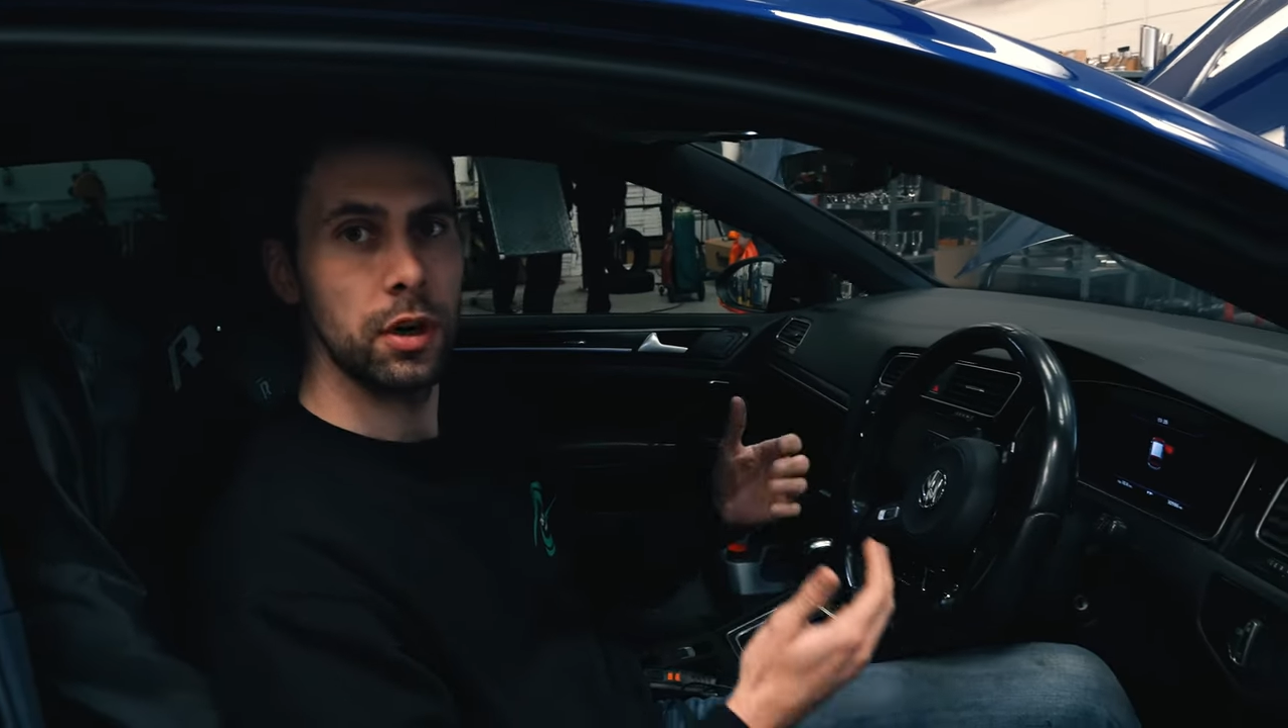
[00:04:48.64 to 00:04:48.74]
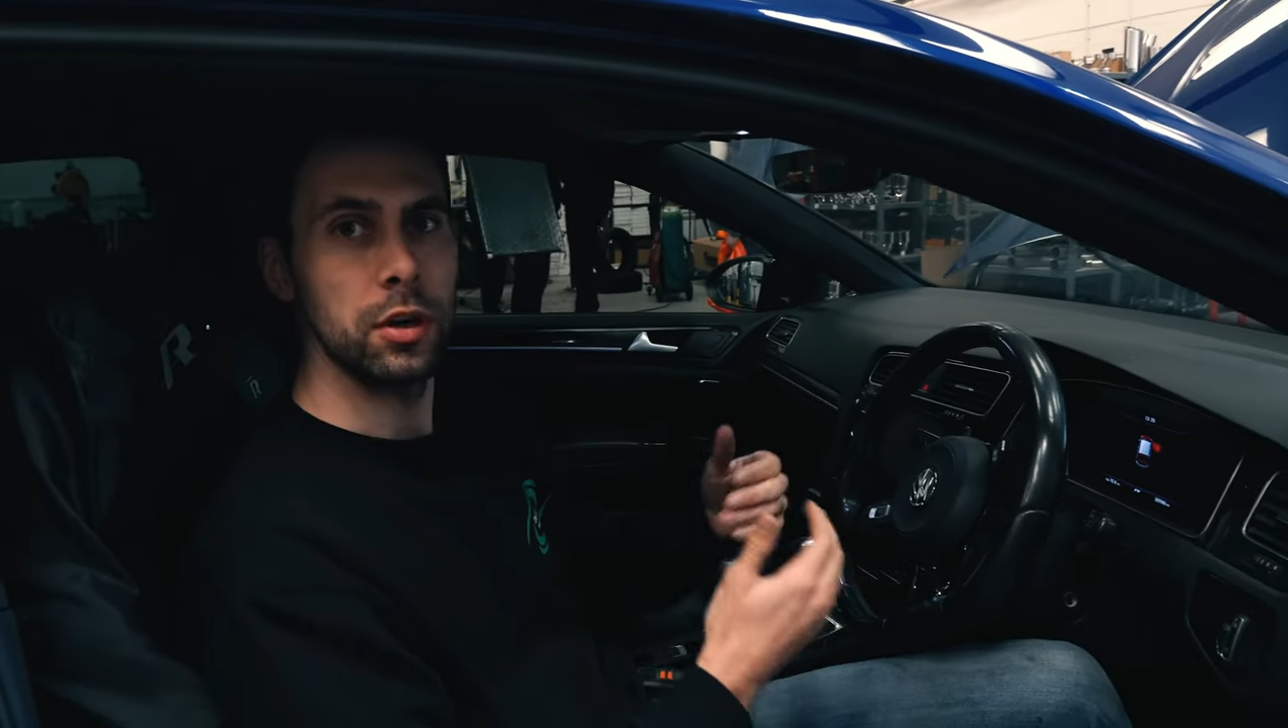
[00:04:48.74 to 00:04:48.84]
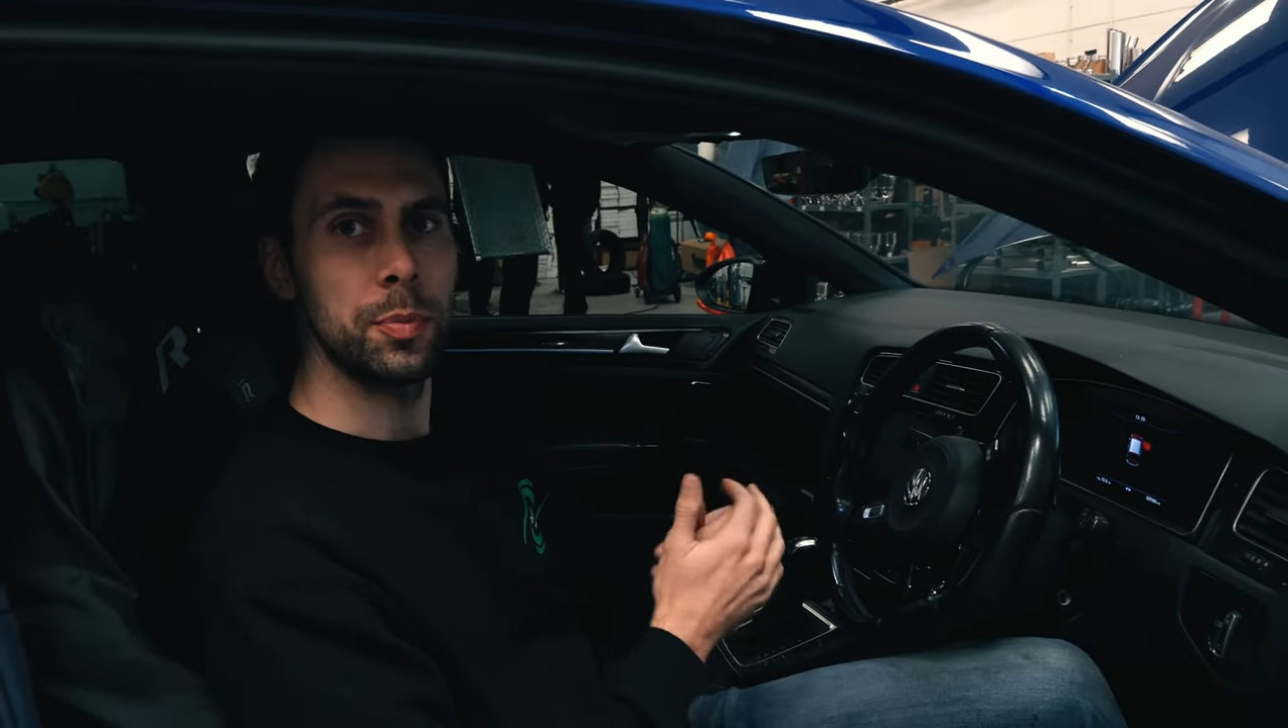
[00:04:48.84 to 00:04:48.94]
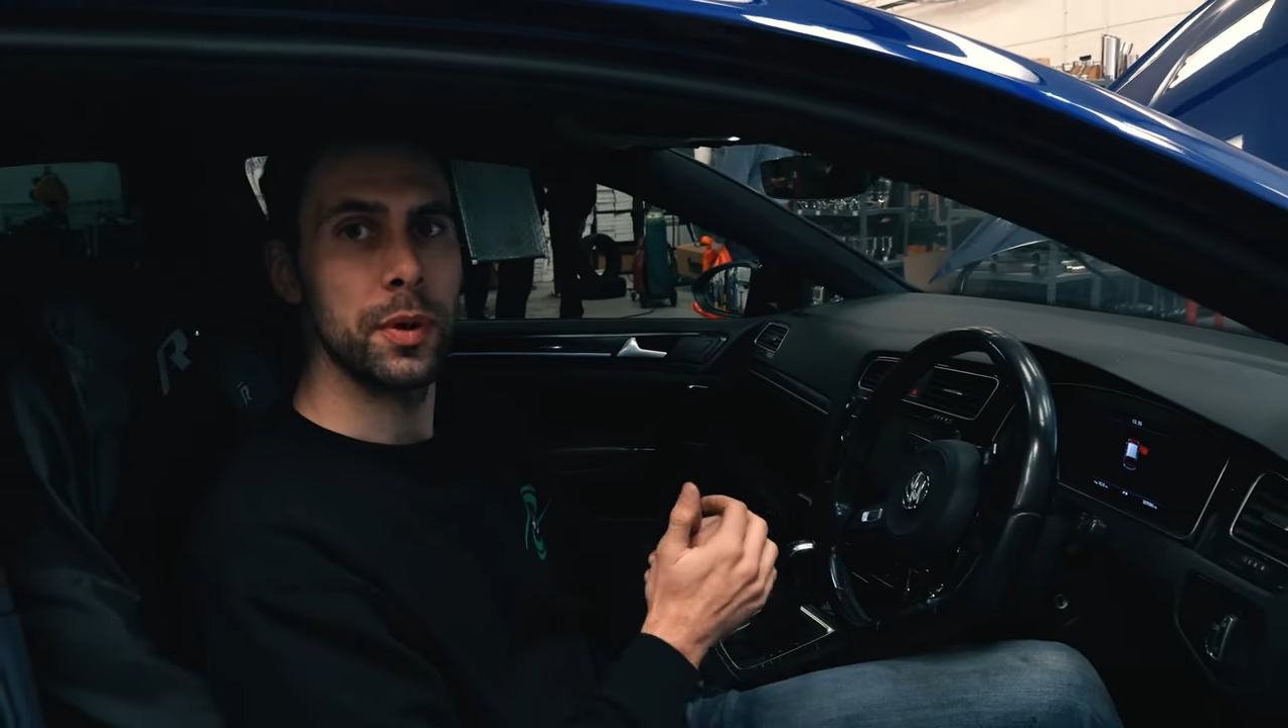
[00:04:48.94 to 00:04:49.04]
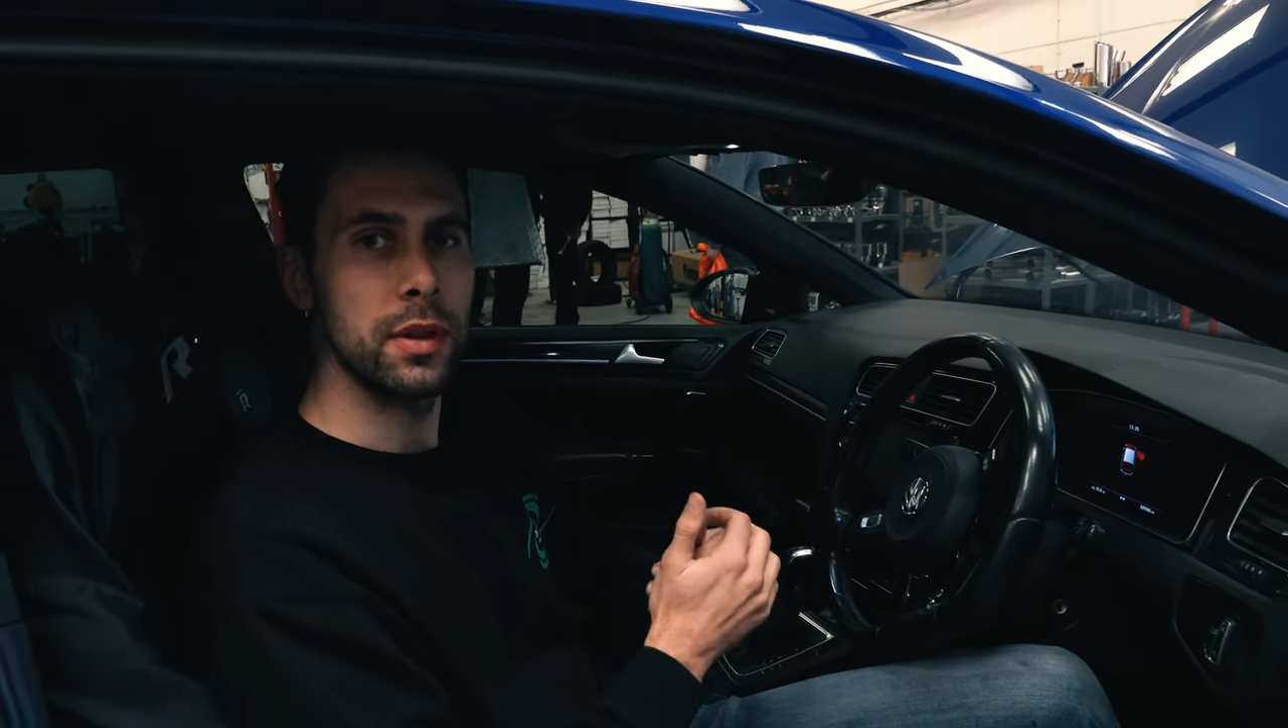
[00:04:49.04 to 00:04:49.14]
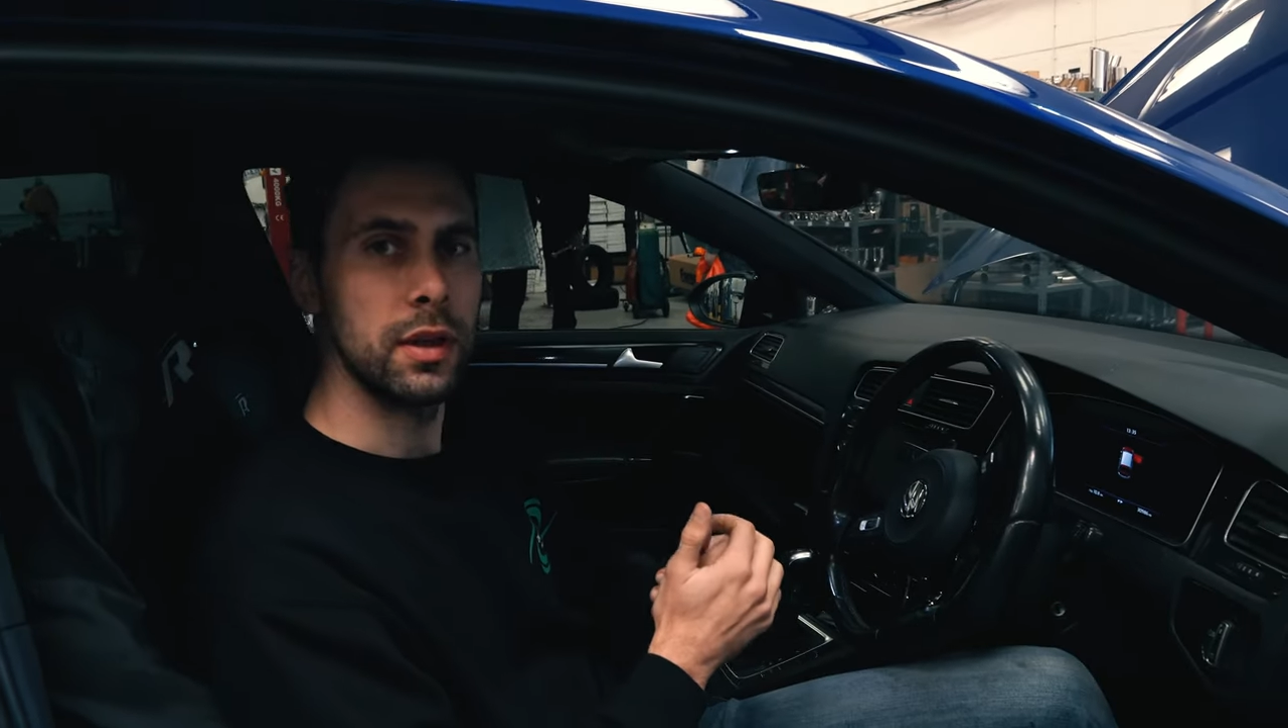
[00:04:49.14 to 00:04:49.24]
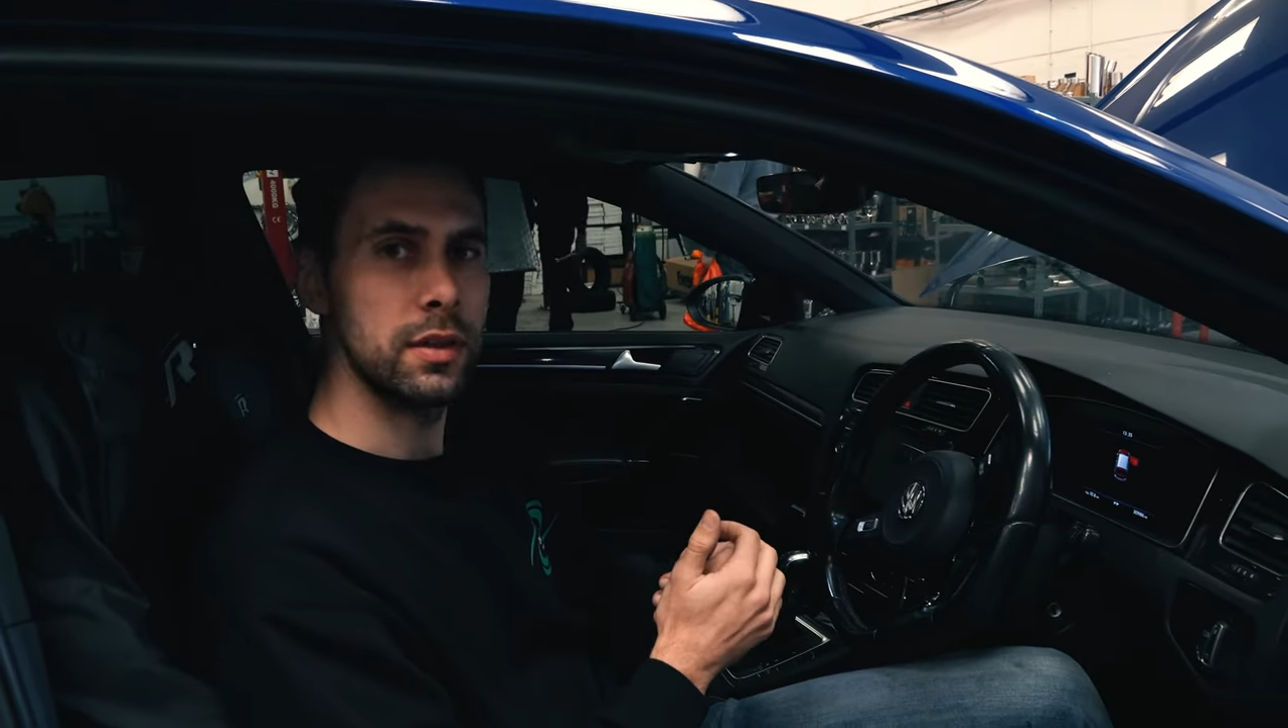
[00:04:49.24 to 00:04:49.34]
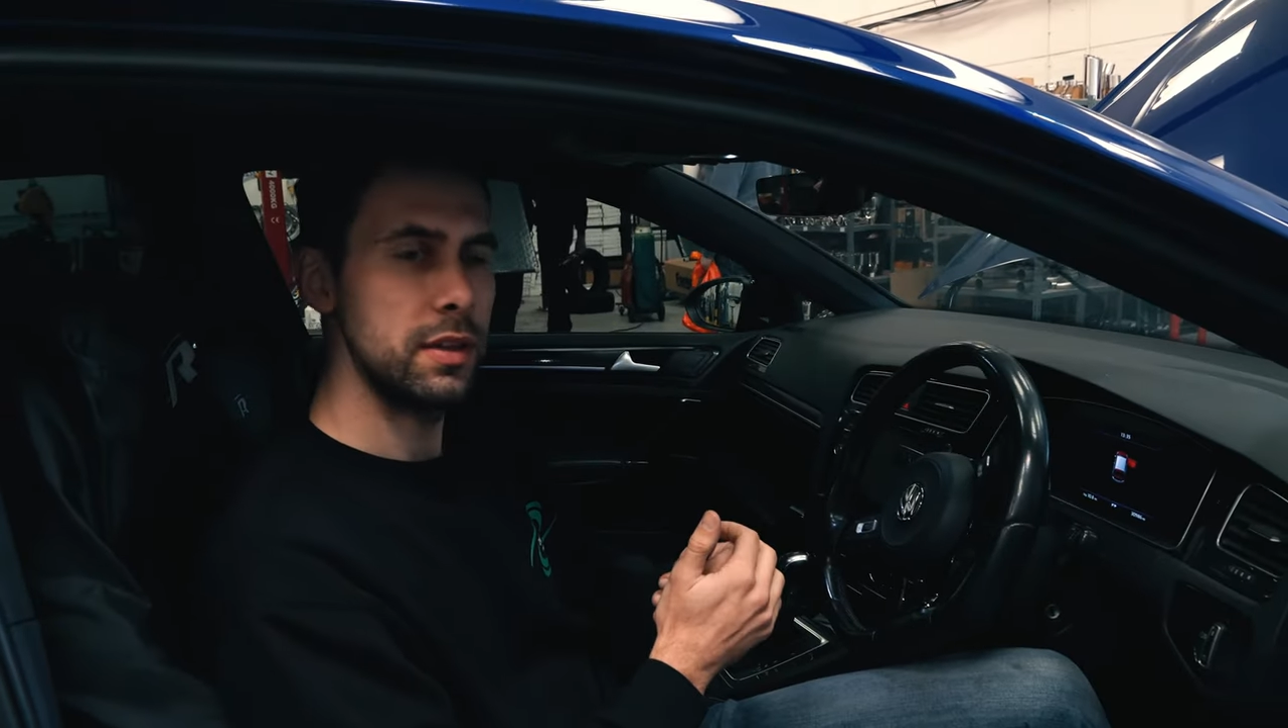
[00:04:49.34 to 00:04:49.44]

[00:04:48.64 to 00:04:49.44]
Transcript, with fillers: stock, but the,